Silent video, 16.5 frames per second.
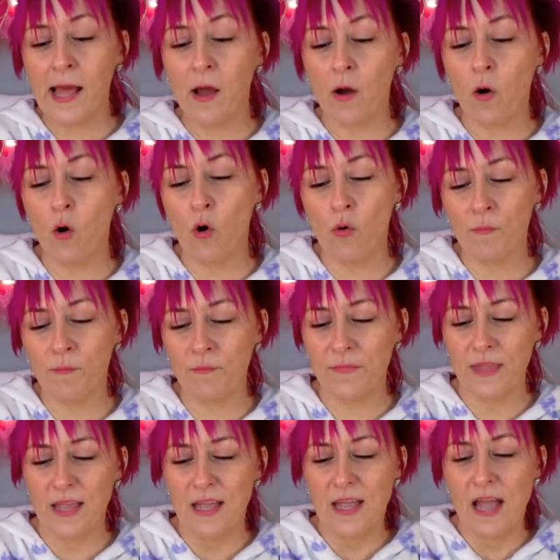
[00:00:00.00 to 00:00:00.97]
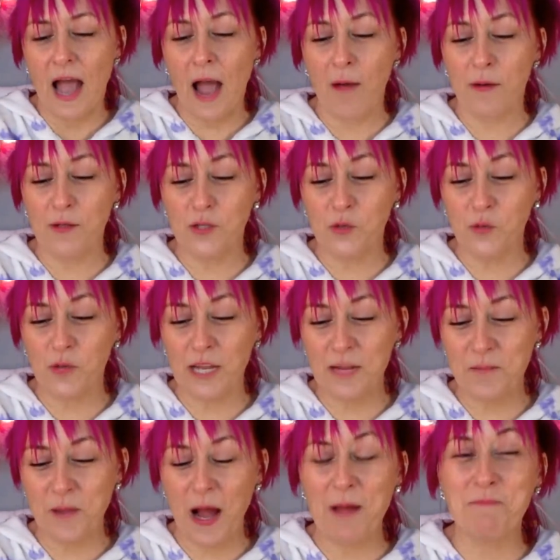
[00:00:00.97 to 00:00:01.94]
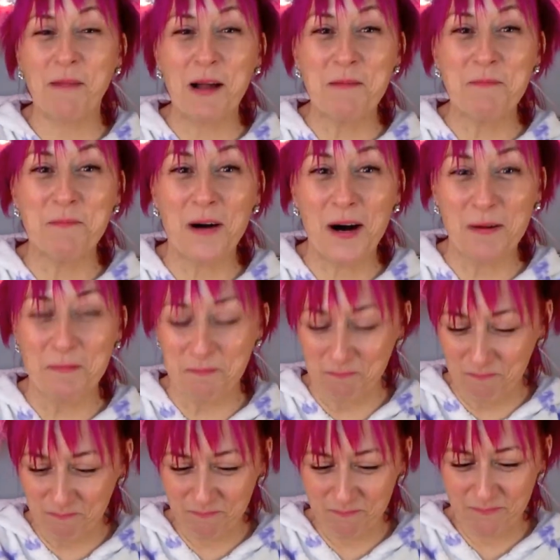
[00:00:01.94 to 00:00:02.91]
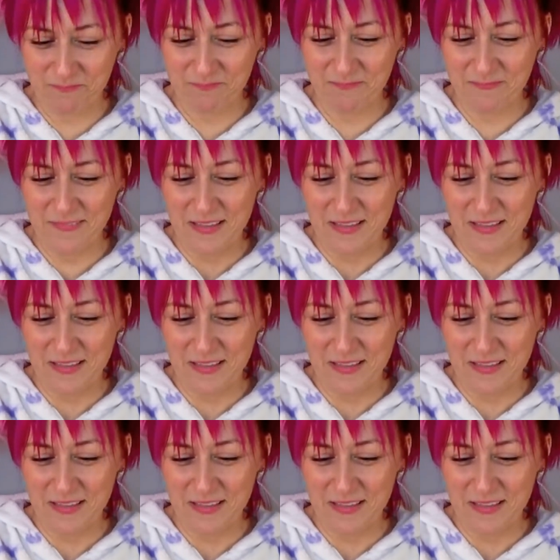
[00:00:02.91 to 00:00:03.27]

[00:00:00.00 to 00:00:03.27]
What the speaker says: When I got home, I was greeted by my mom.